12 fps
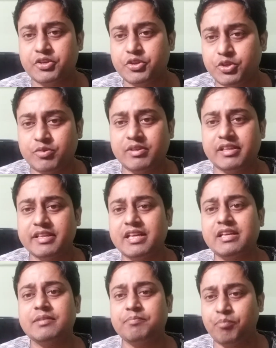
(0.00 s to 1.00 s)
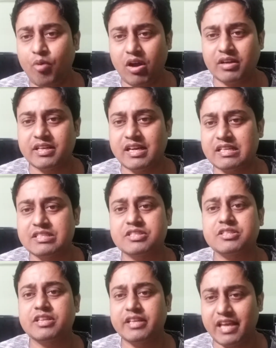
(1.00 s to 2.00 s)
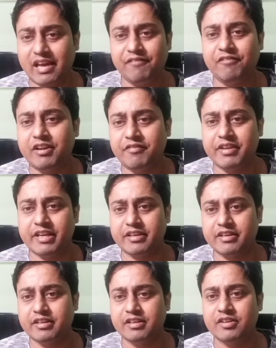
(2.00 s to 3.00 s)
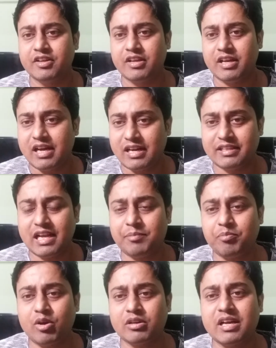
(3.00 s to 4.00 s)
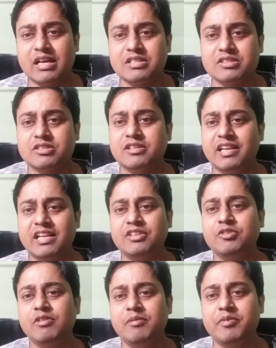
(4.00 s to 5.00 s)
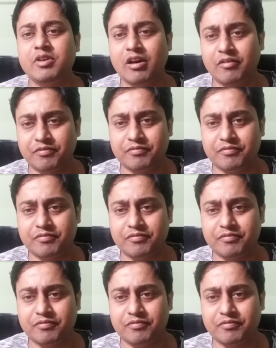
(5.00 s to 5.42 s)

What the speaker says: You will get podcast every week, and that podcast length will be of